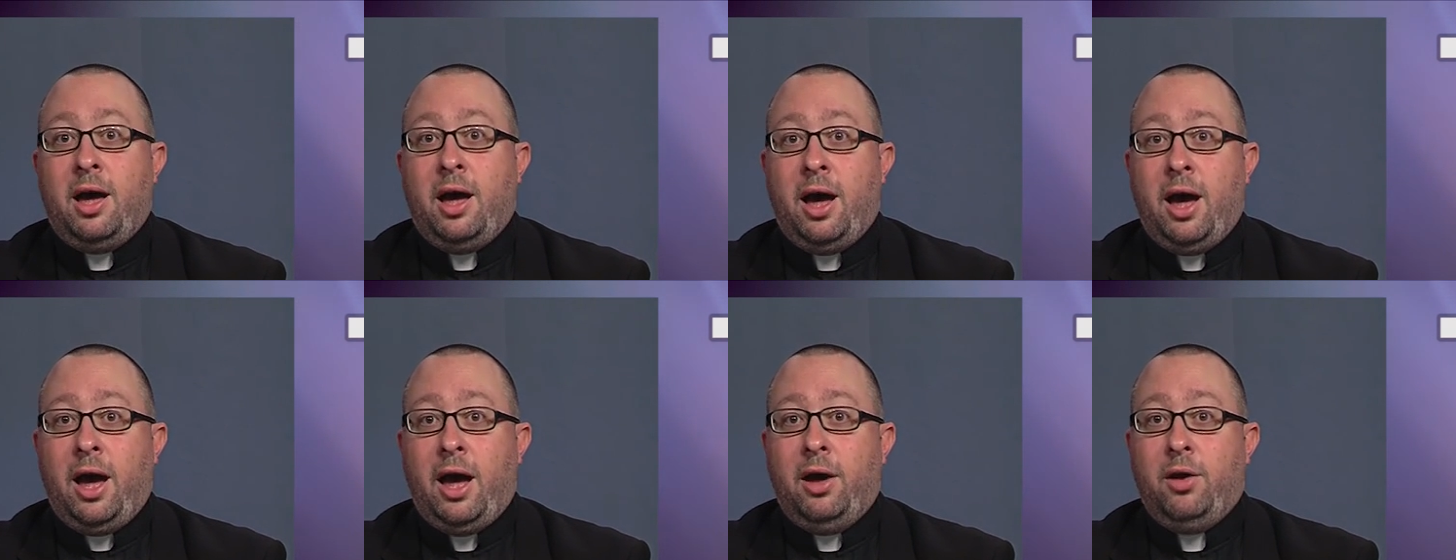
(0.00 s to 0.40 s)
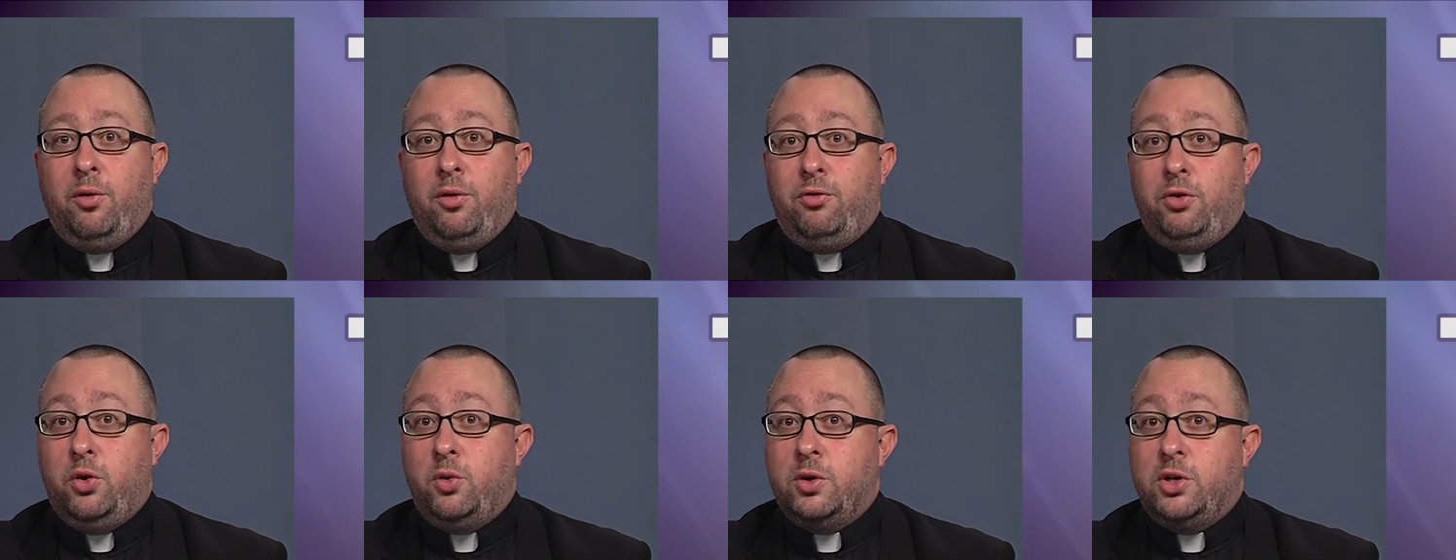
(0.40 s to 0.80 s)

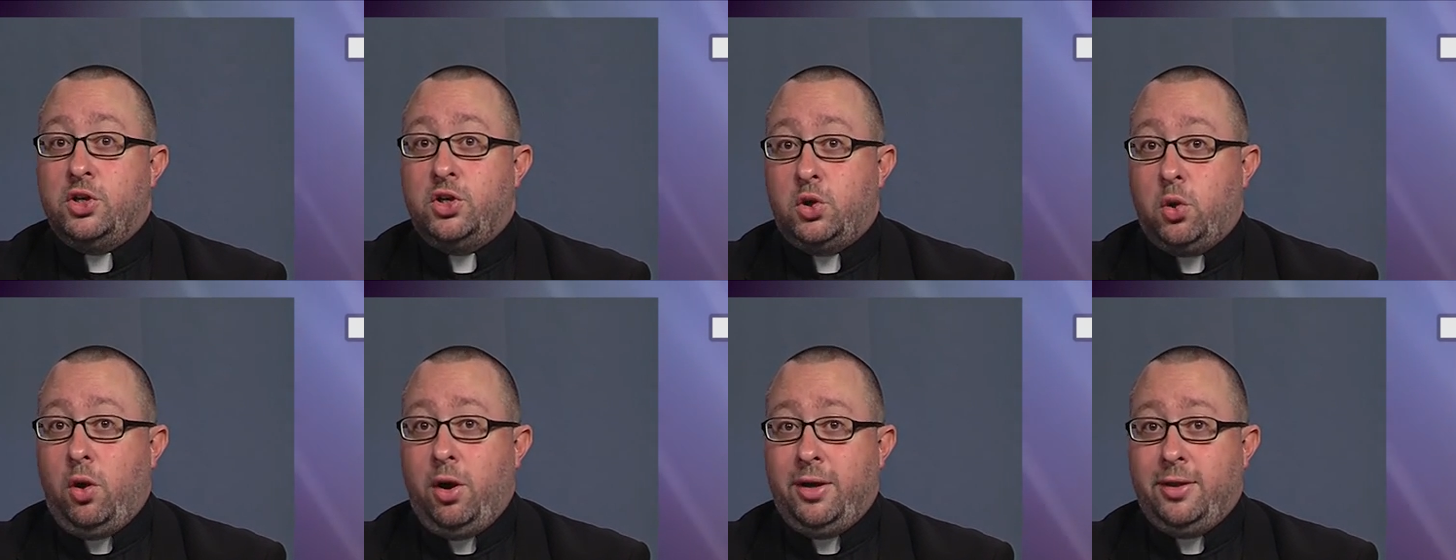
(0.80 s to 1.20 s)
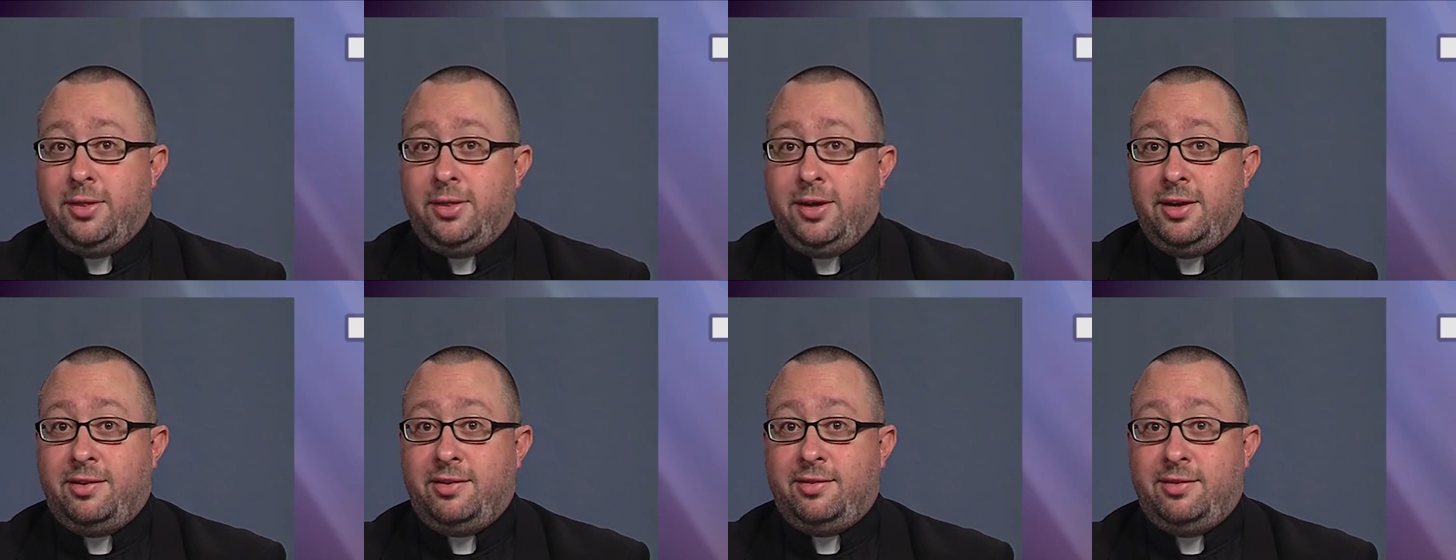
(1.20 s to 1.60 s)
Uh, if you
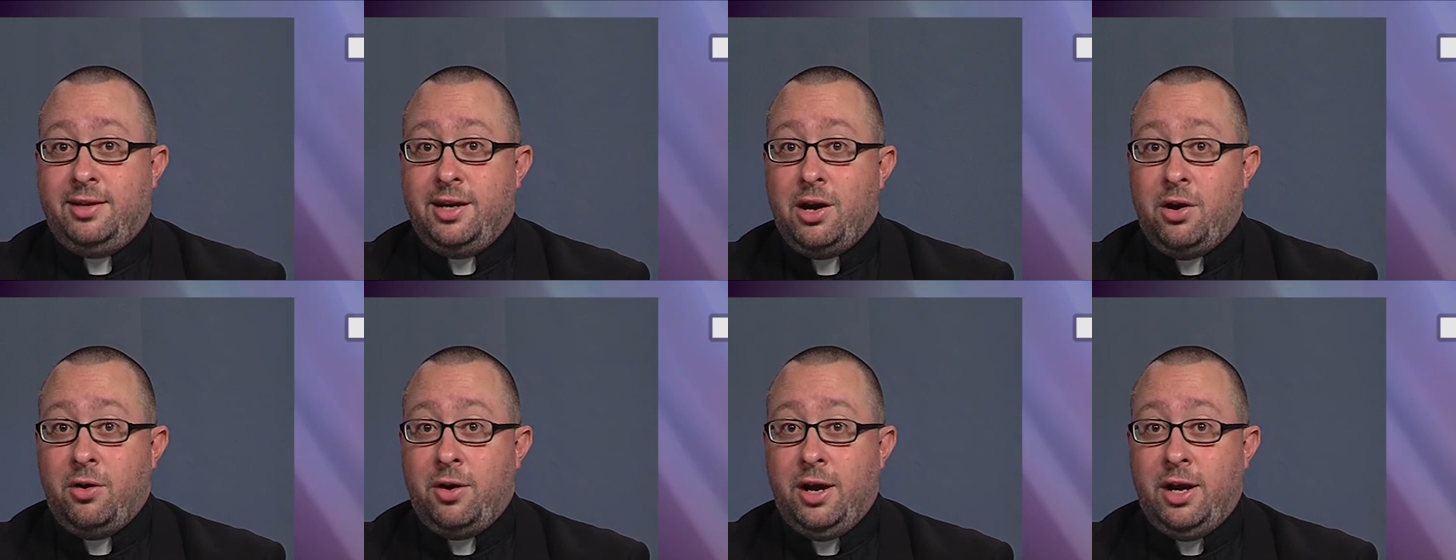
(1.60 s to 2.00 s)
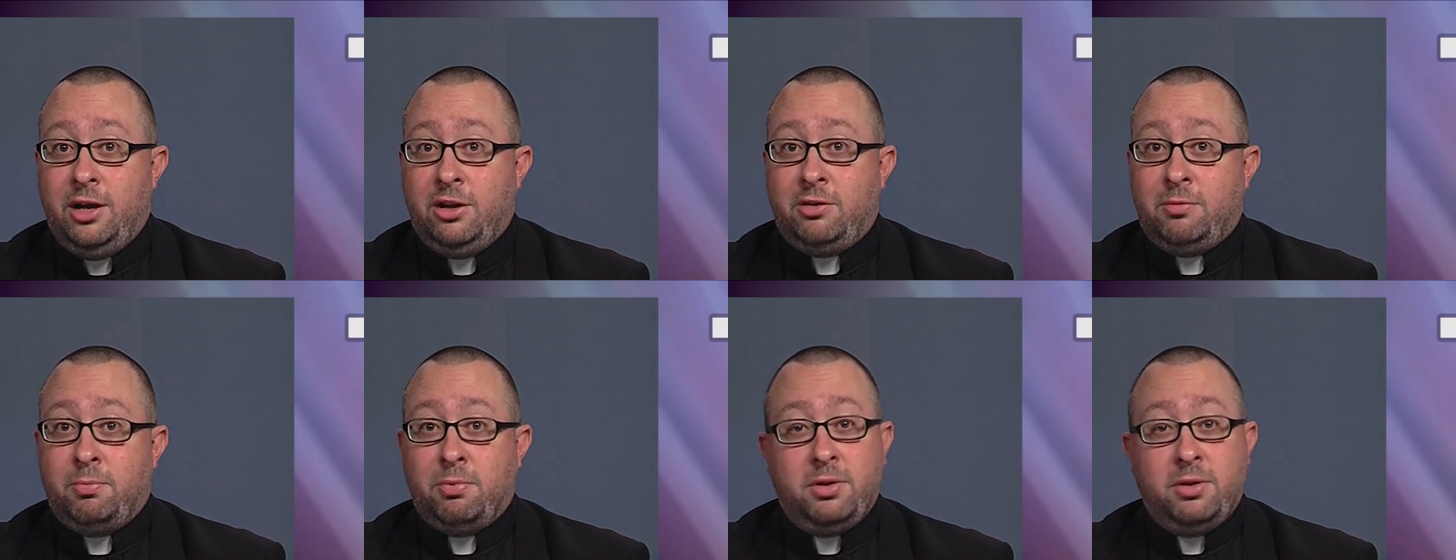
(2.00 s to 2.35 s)
enjoyed this series,